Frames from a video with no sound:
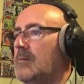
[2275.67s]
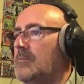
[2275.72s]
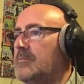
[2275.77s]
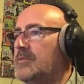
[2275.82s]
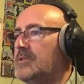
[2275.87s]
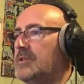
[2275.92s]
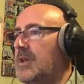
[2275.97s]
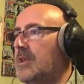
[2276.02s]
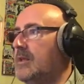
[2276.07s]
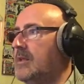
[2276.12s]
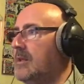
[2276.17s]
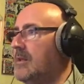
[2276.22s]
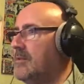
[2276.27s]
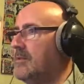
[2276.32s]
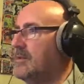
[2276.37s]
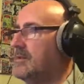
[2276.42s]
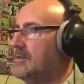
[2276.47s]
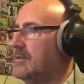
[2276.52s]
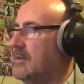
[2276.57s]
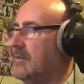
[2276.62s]
Saying,
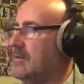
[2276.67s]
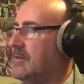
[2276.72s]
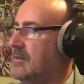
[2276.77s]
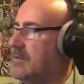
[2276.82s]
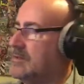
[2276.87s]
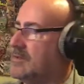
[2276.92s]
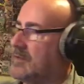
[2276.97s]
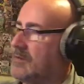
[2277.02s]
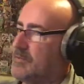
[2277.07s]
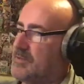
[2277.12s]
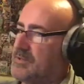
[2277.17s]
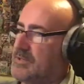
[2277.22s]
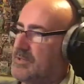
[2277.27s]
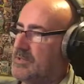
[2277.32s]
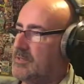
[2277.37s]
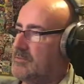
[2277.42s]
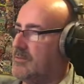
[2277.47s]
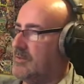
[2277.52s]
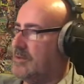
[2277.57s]
this competition